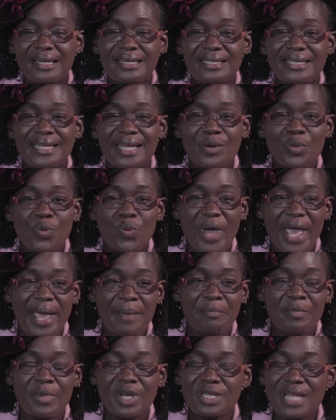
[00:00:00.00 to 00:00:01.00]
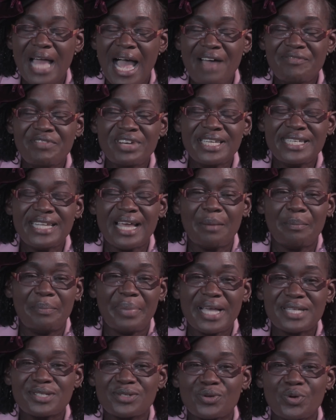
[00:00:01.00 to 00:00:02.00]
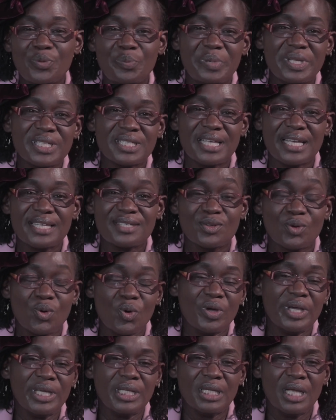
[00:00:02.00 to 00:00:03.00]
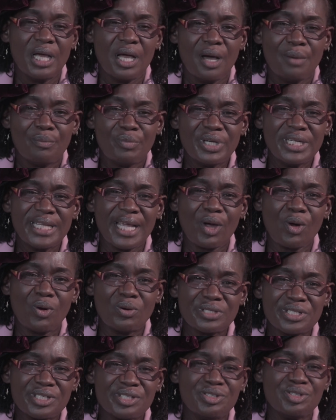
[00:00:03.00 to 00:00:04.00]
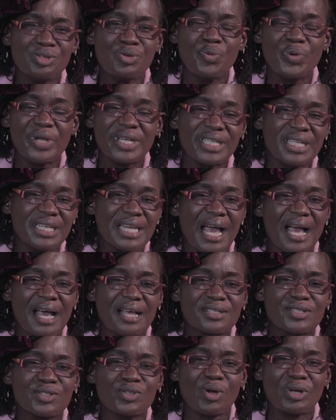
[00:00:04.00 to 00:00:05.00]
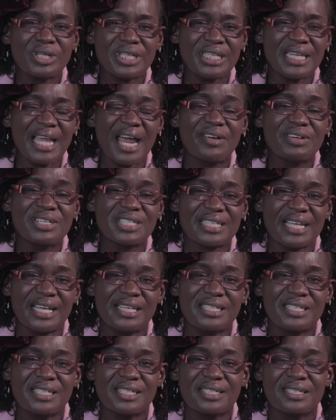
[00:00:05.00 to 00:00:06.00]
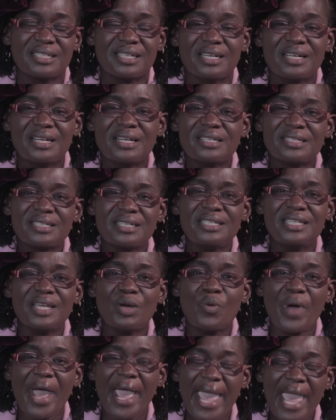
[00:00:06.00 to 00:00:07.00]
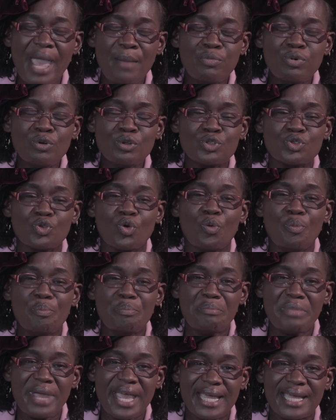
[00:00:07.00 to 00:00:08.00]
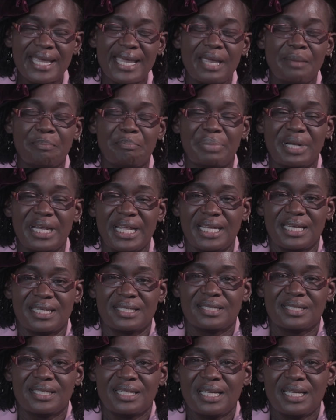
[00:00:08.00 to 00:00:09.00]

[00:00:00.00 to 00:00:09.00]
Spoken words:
They were having their bicycle business going, but they continued reading, studying and researching till they were able to make a plane.